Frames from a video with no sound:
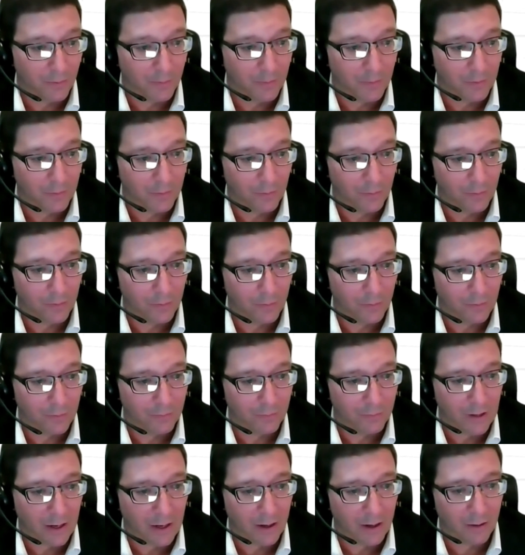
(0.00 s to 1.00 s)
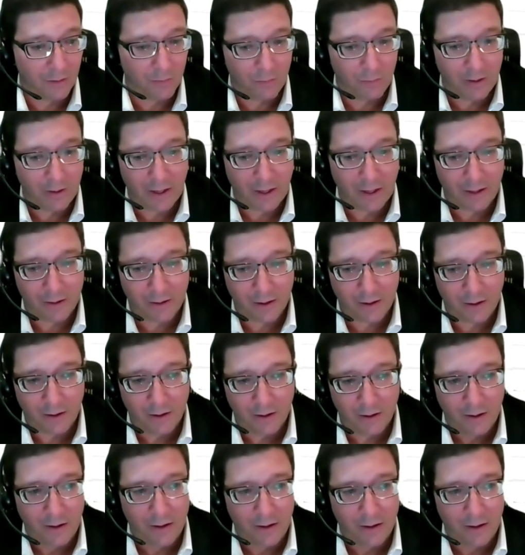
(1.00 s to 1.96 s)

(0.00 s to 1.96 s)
I mean, we had a